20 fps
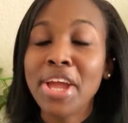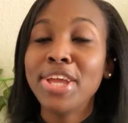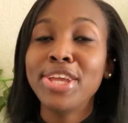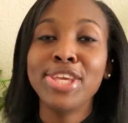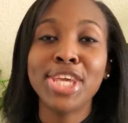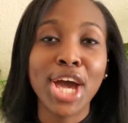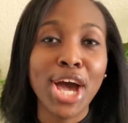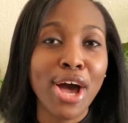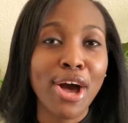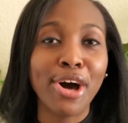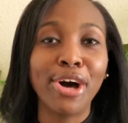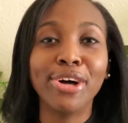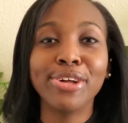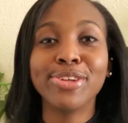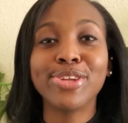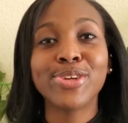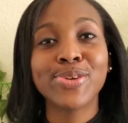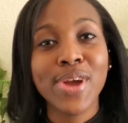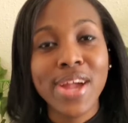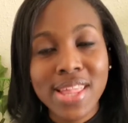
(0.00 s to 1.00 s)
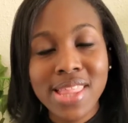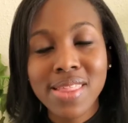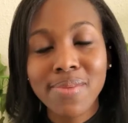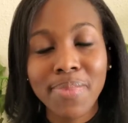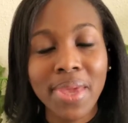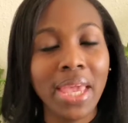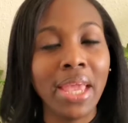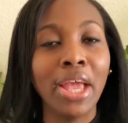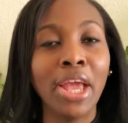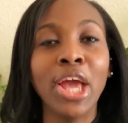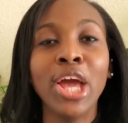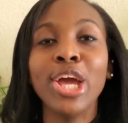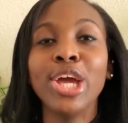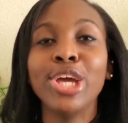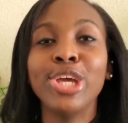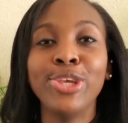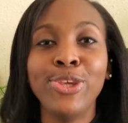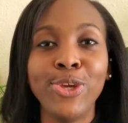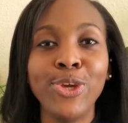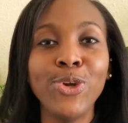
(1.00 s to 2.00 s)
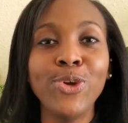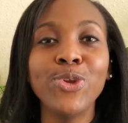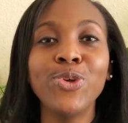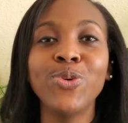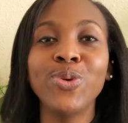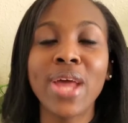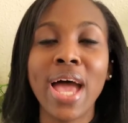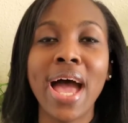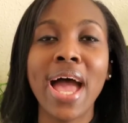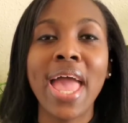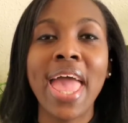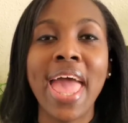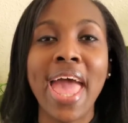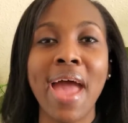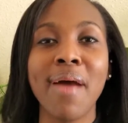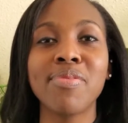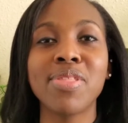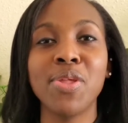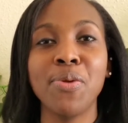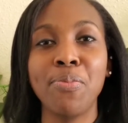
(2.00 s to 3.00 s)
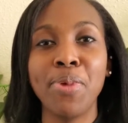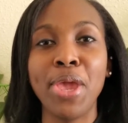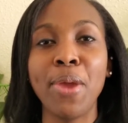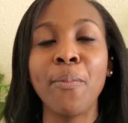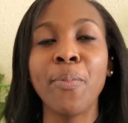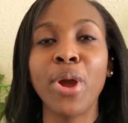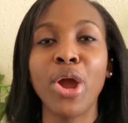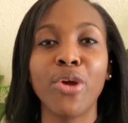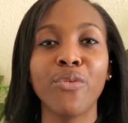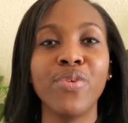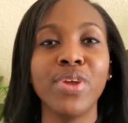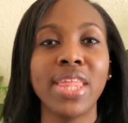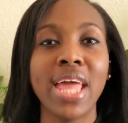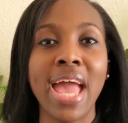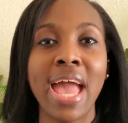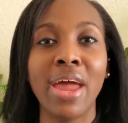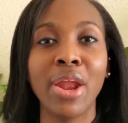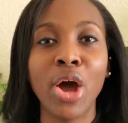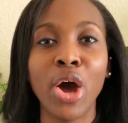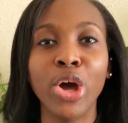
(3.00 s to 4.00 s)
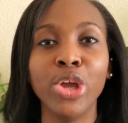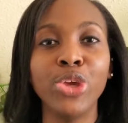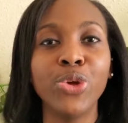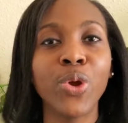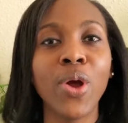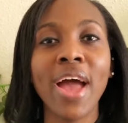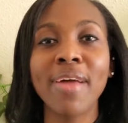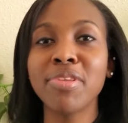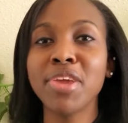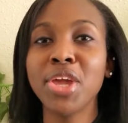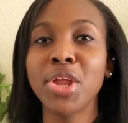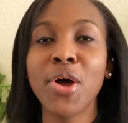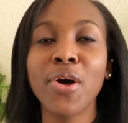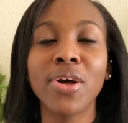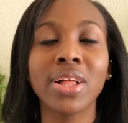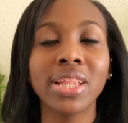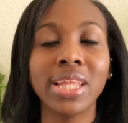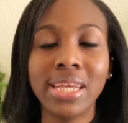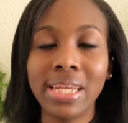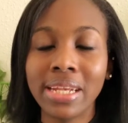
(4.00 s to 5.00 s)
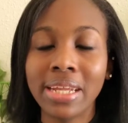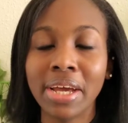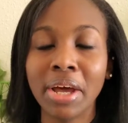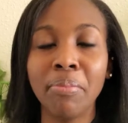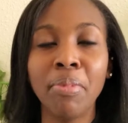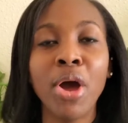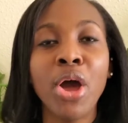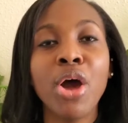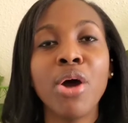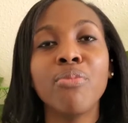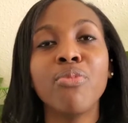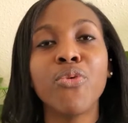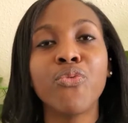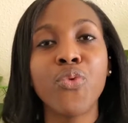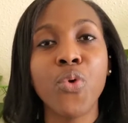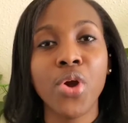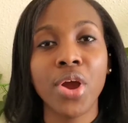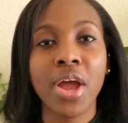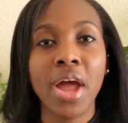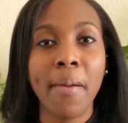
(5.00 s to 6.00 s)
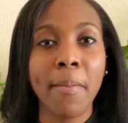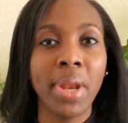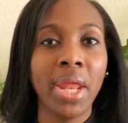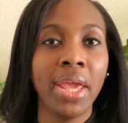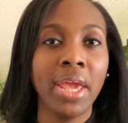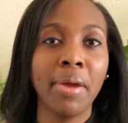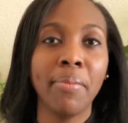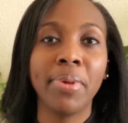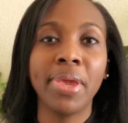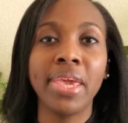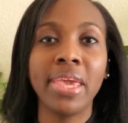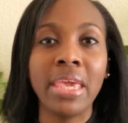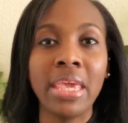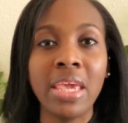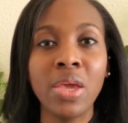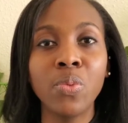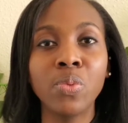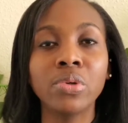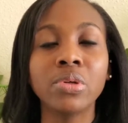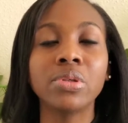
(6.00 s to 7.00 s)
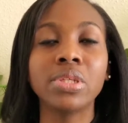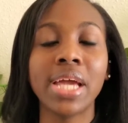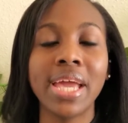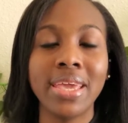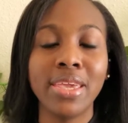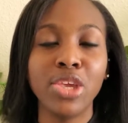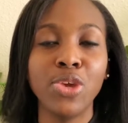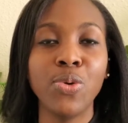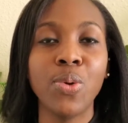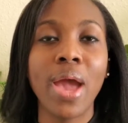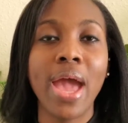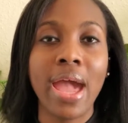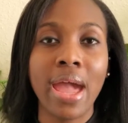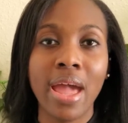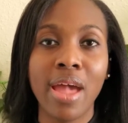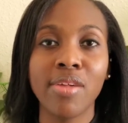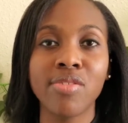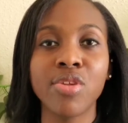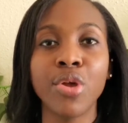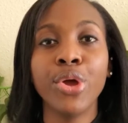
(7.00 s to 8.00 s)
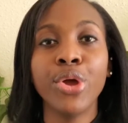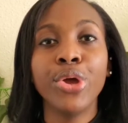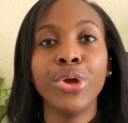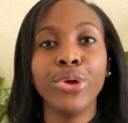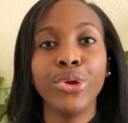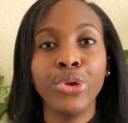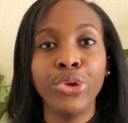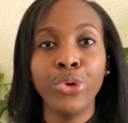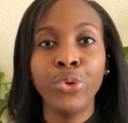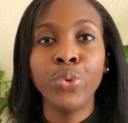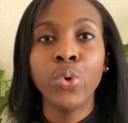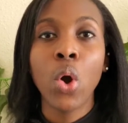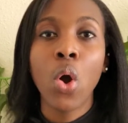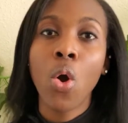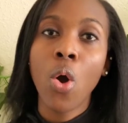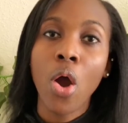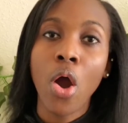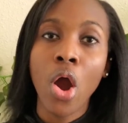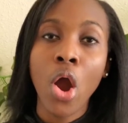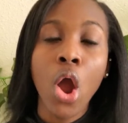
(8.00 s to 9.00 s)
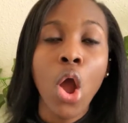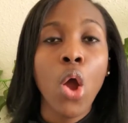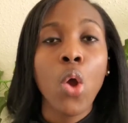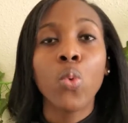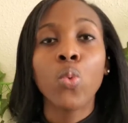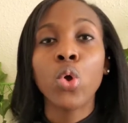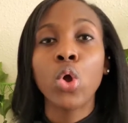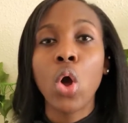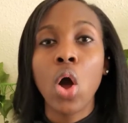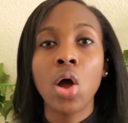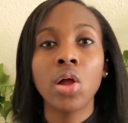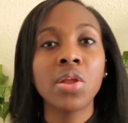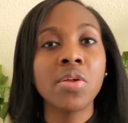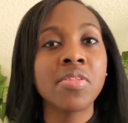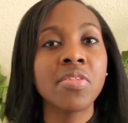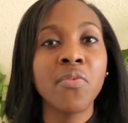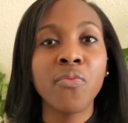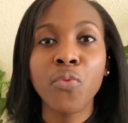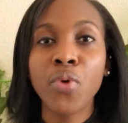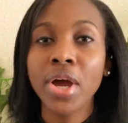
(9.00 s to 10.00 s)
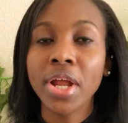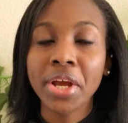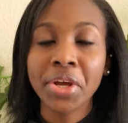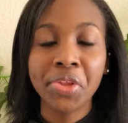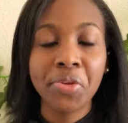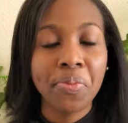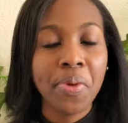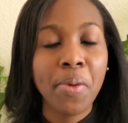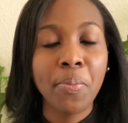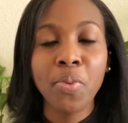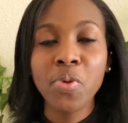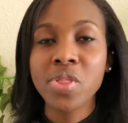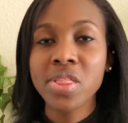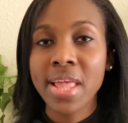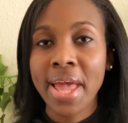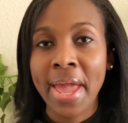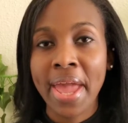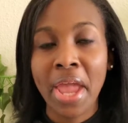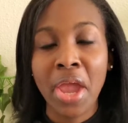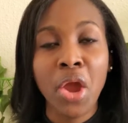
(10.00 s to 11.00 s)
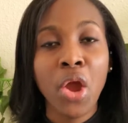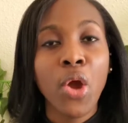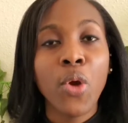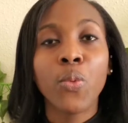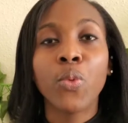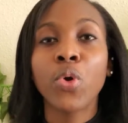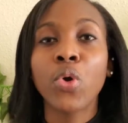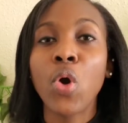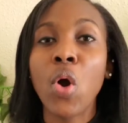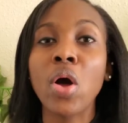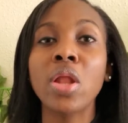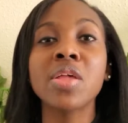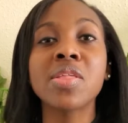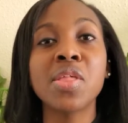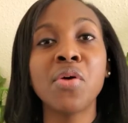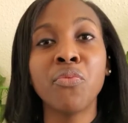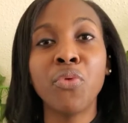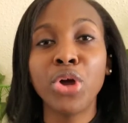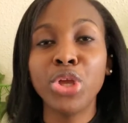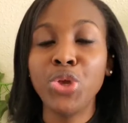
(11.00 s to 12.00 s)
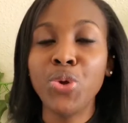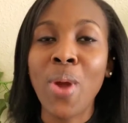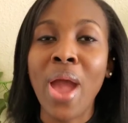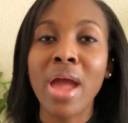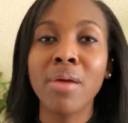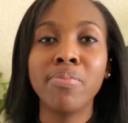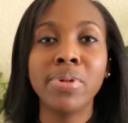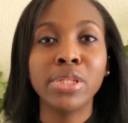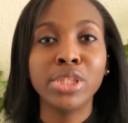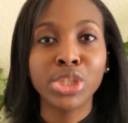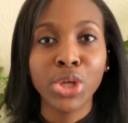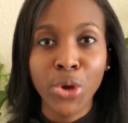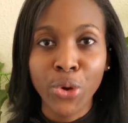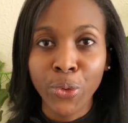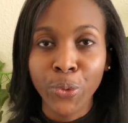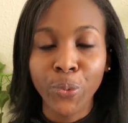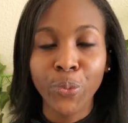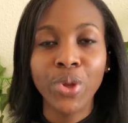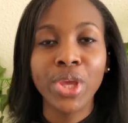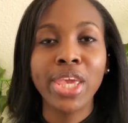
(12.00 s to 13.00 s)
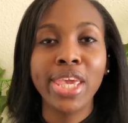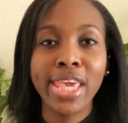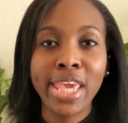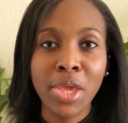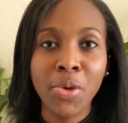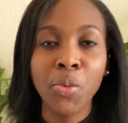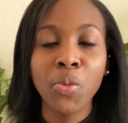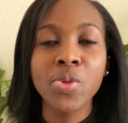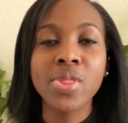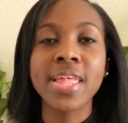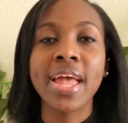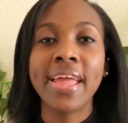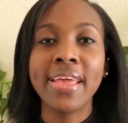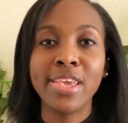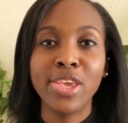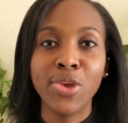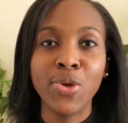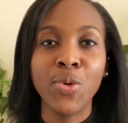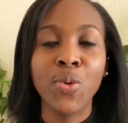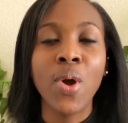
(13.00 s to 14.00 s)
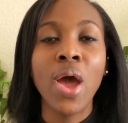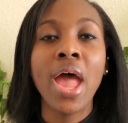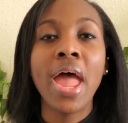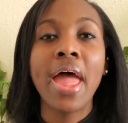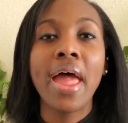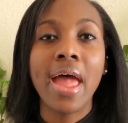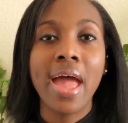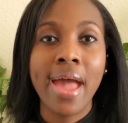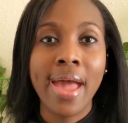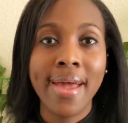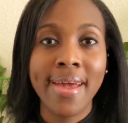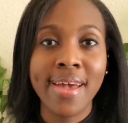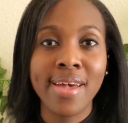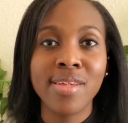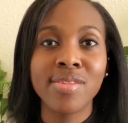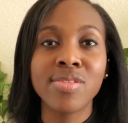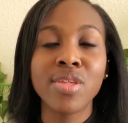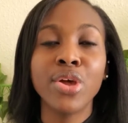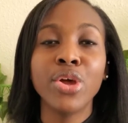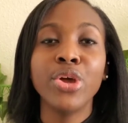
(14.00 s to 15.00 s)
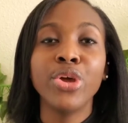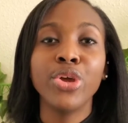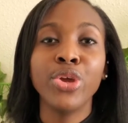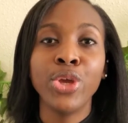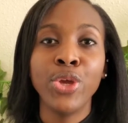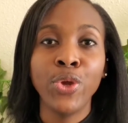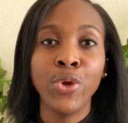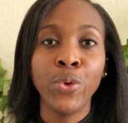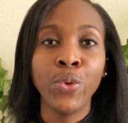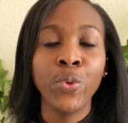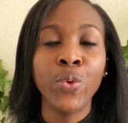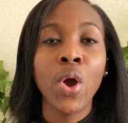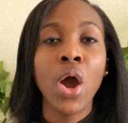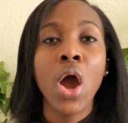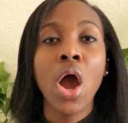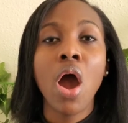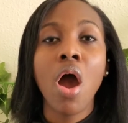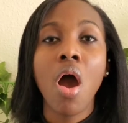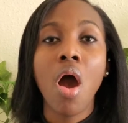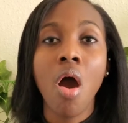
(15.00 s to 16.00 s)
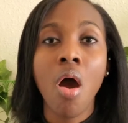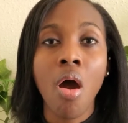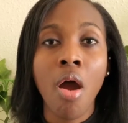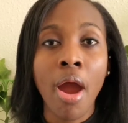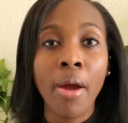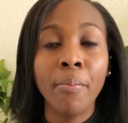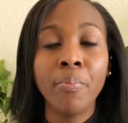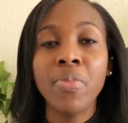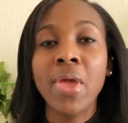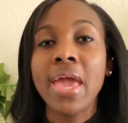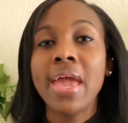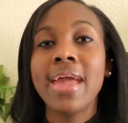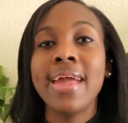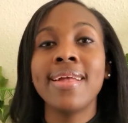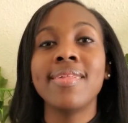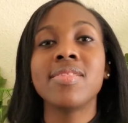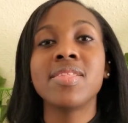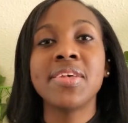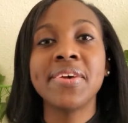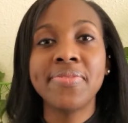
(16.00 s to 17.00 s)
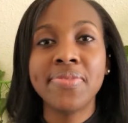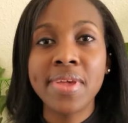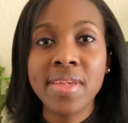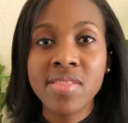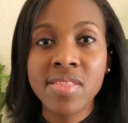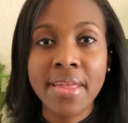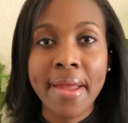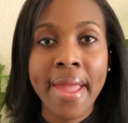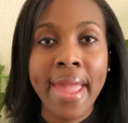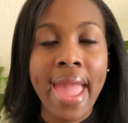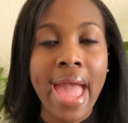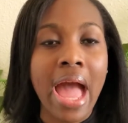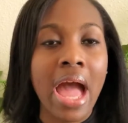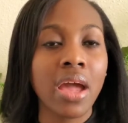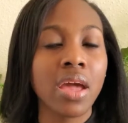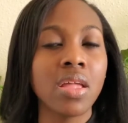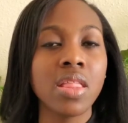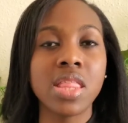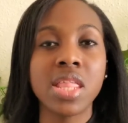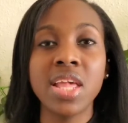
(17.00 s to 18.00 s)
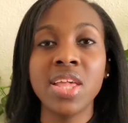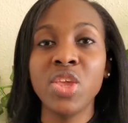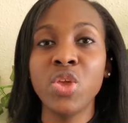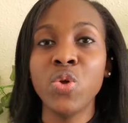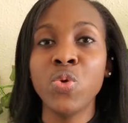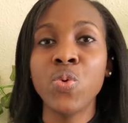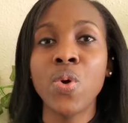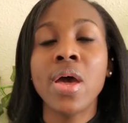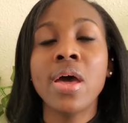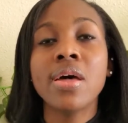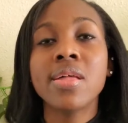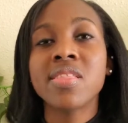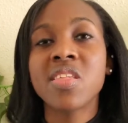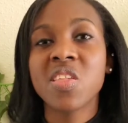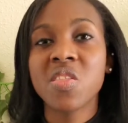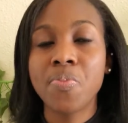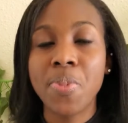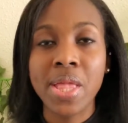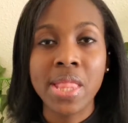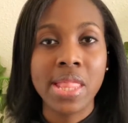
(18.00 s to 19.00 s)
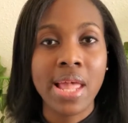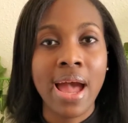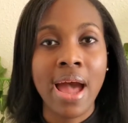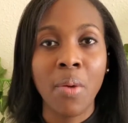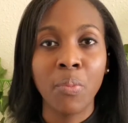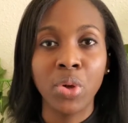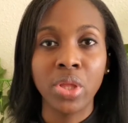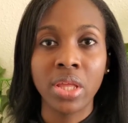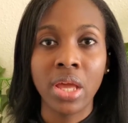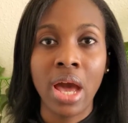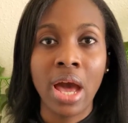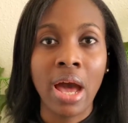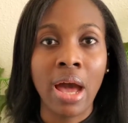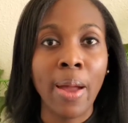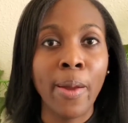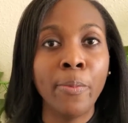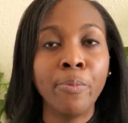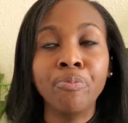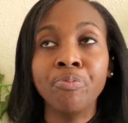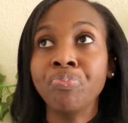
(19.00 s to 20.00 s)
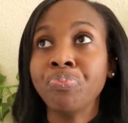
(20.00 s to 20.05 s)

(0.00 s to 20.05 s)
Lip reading: y'all, trust me, you do not have to be perfect at all. You don't have to get all cleaned up before coming to him. He will take you as you are, regardless of what other people say, regardless of what you have been told. He will take you as you are. And to this day, I continue to spend time with God.